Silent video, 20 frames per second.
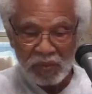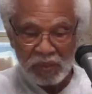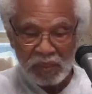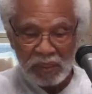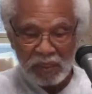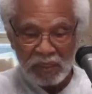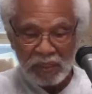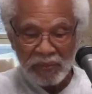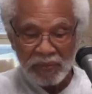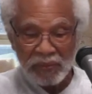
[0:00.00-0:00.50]

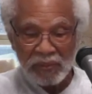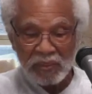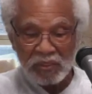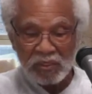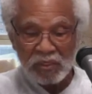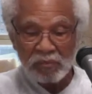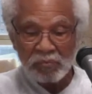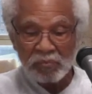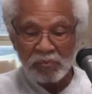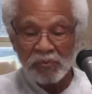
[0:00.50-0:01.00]
their
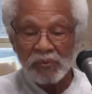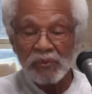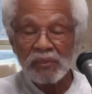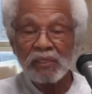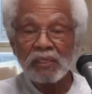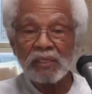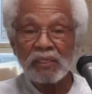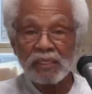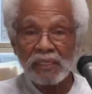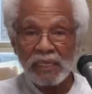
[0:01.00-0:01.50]
contemporary
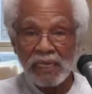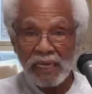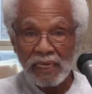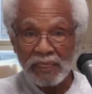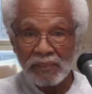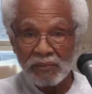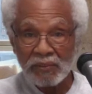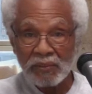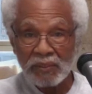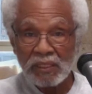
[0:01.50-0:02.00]

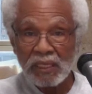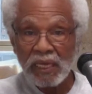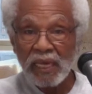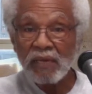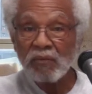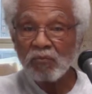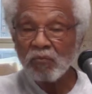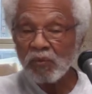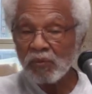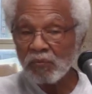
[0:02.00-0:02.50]
Luddites,
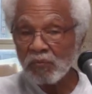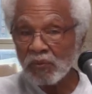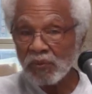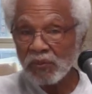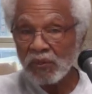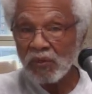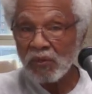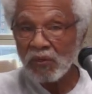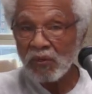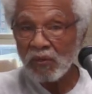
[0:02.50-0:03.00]
and what were
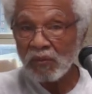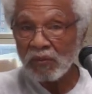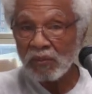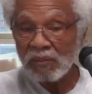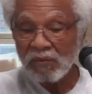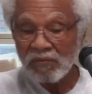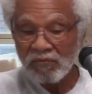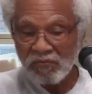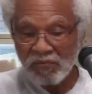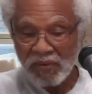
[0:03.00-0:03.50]
called
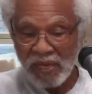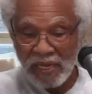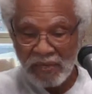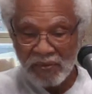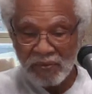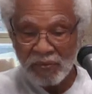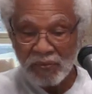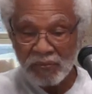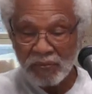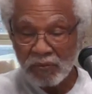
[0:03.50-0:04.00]
flat
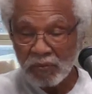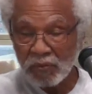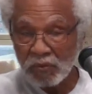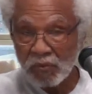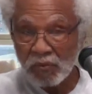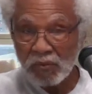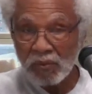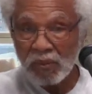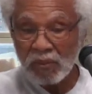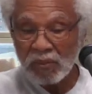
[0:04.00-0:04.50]
earthers
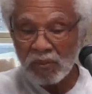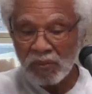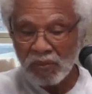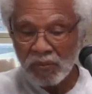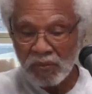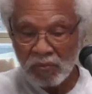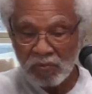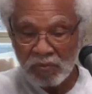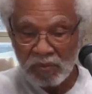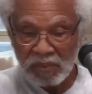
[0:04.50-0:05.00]
who thought the
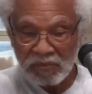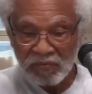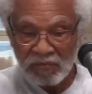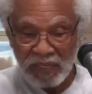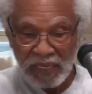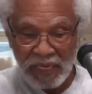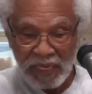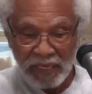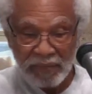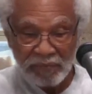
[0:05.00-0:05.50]
earth was
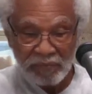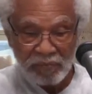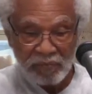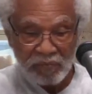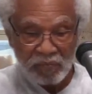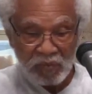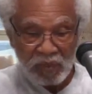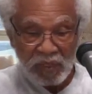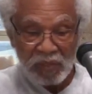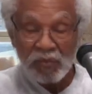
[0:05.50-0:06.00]
flat
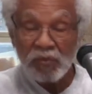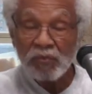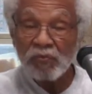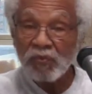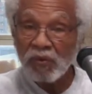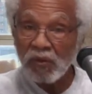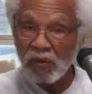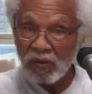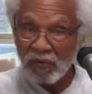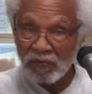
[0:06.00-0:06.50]
and you'd
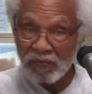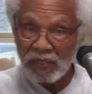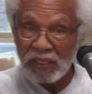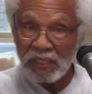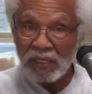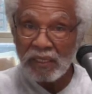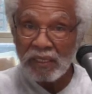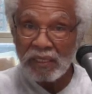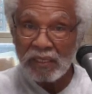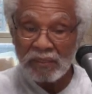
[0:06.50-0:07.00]
fall off
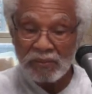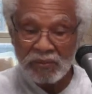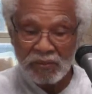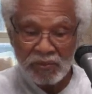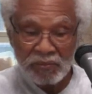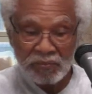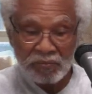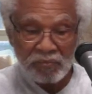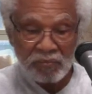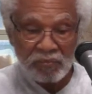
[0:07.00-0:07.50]
the
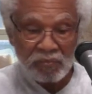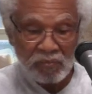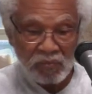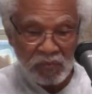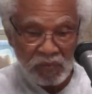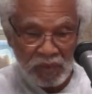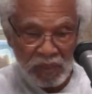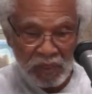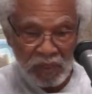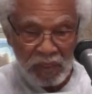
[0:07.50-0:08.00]
edge,
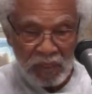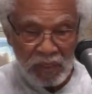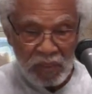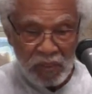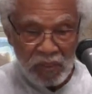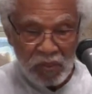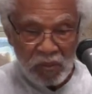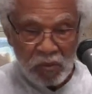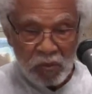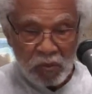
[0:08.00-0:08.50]

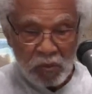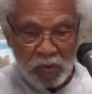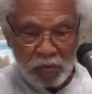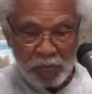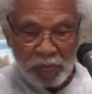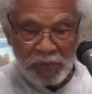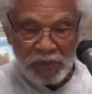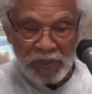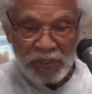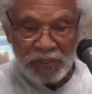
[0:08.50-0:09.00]
whose
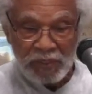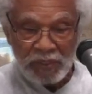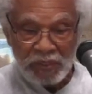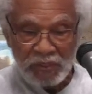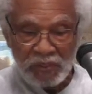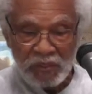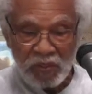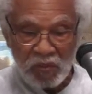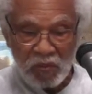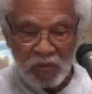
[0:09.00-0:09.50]
pernicious
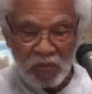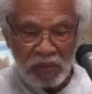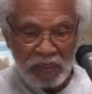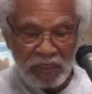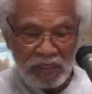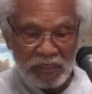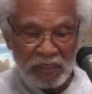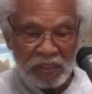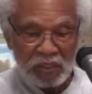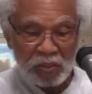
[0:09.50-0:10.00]
goal
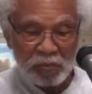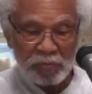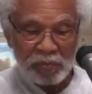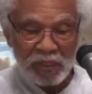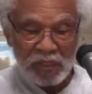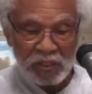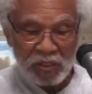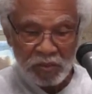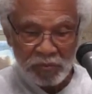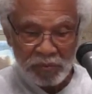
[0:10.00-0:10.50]
is
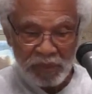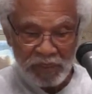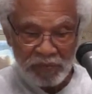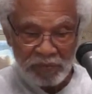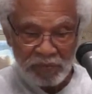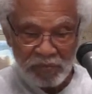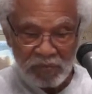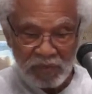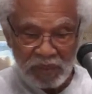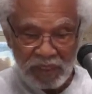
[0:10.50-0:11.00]
expungement
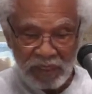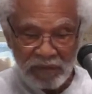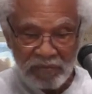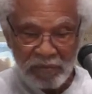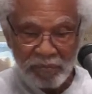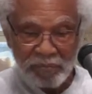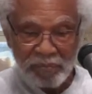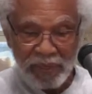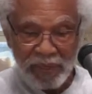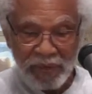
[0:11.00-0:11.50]
of
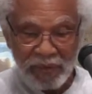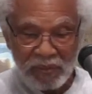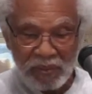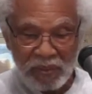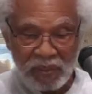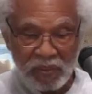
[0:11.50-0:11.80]
embarrassing